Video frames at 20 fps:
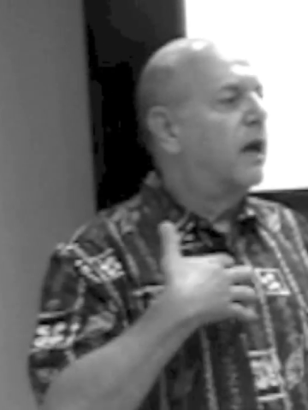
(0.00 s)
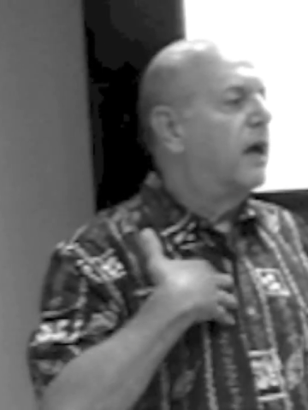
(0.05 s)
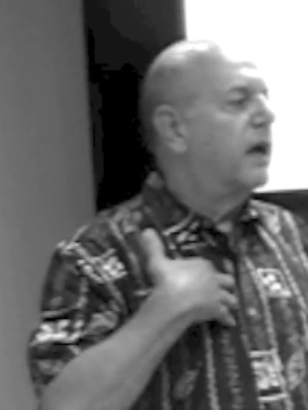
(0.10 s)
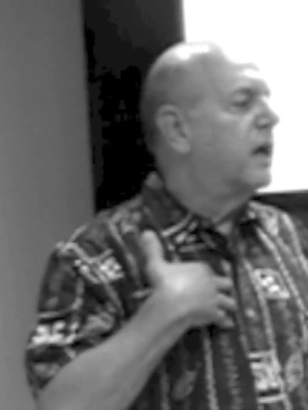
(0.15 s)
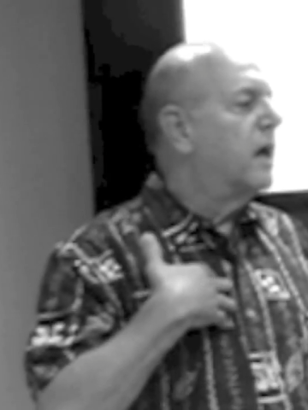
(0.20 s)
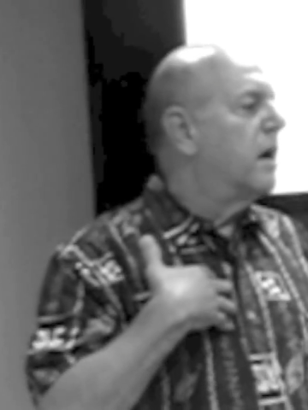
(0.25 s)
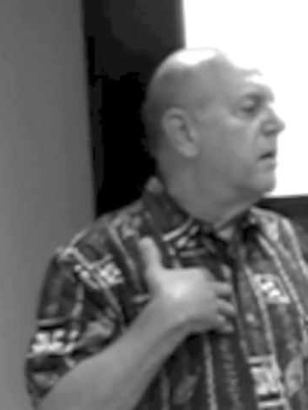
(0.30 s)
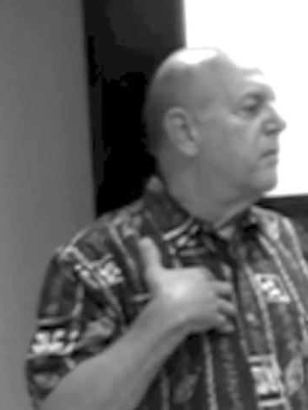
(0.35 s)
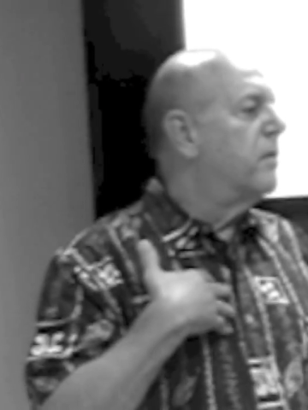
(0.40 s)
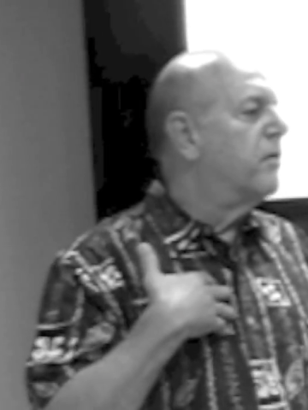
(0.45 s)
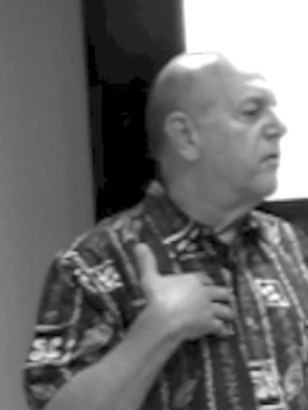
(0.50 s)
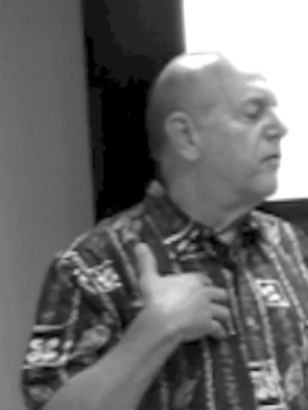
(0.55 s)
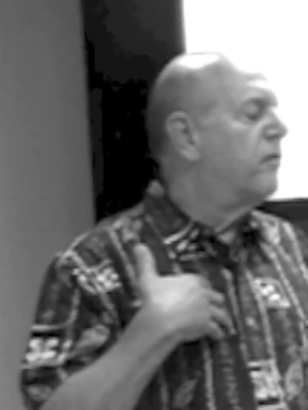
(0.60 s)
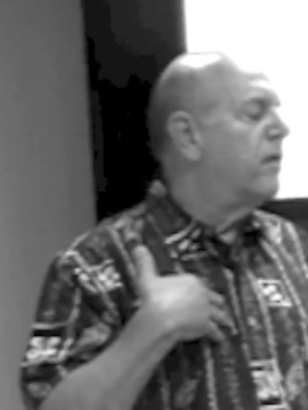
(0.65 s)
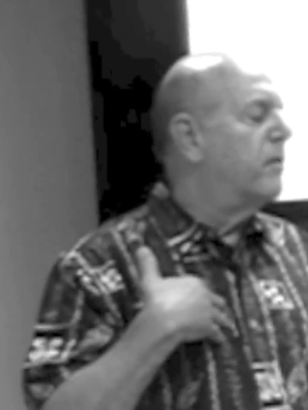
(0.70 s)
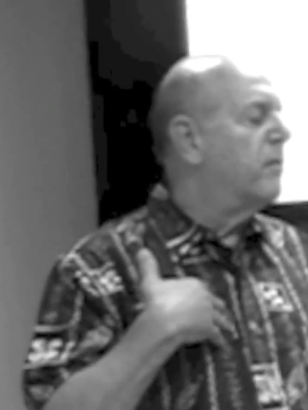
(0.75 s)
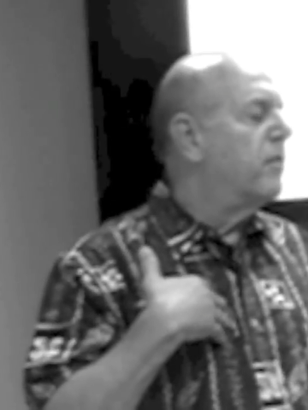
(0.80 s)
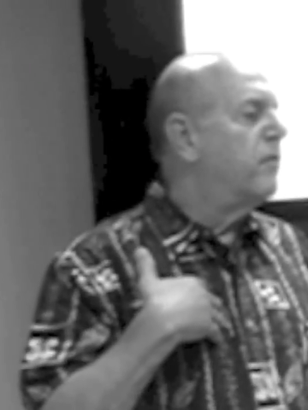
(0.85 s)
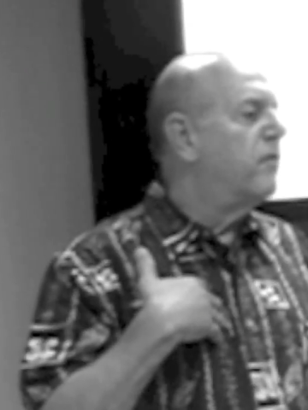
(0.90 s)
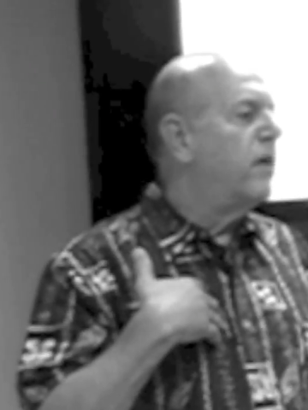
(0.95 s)
I come
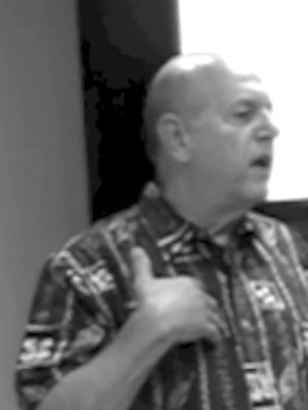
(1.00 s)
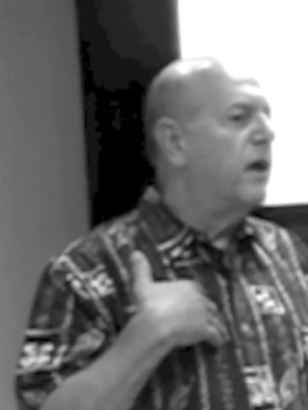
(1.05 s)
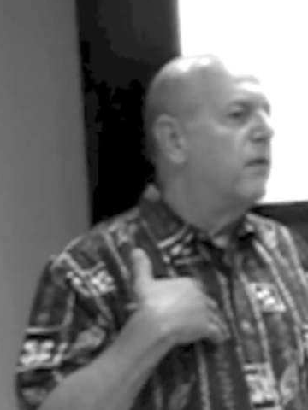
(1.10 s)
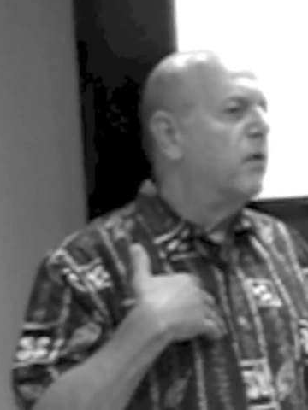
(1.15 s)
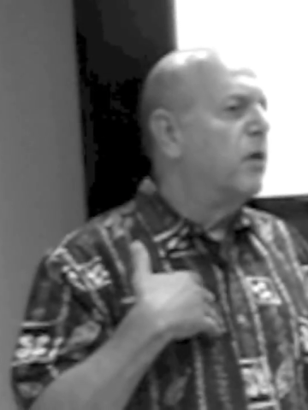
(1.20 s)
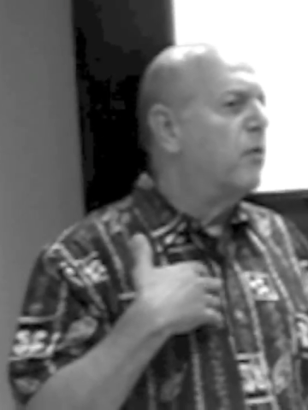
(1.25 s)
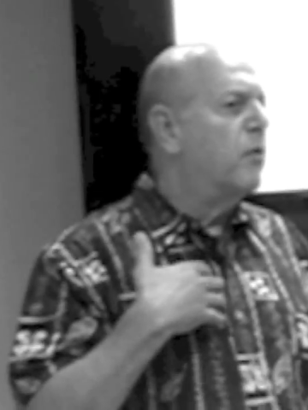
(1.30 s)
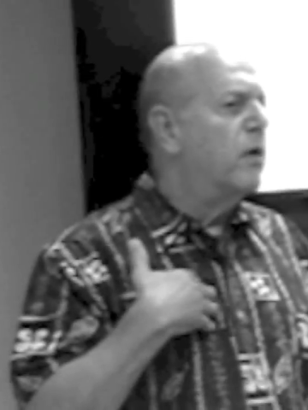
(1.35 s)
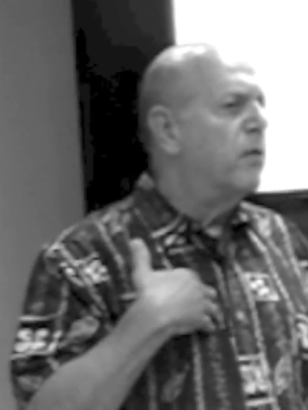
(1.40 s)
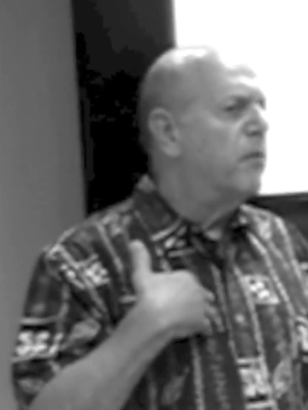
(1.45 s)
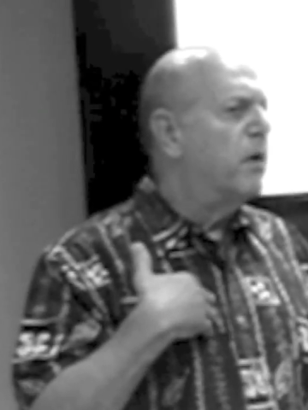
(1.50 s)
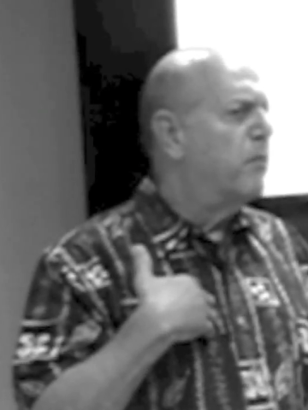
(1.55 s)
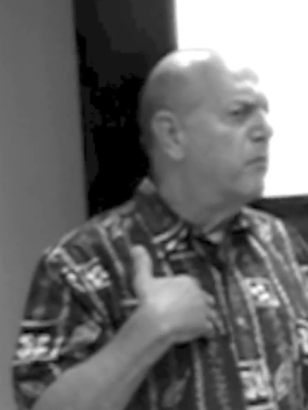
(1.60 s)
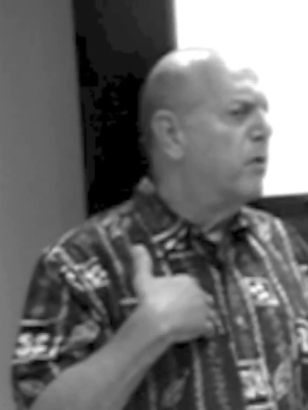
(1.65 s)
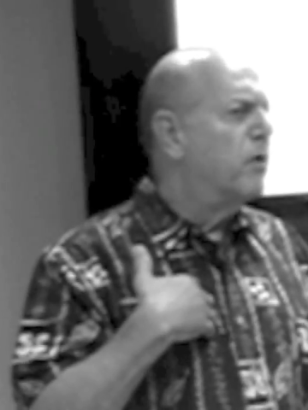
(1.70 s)
from a family where my,